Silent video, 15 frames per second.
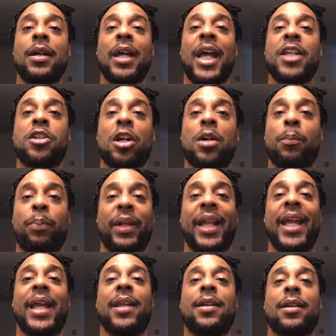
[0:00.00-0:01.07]
and to
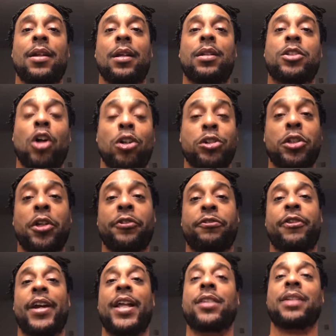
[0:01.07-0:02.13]
complain and talk to her
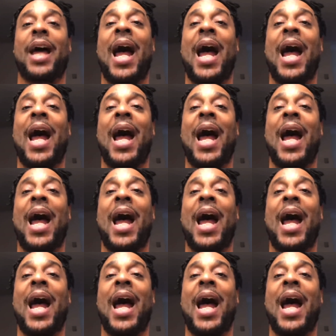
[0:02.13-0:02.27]
friends an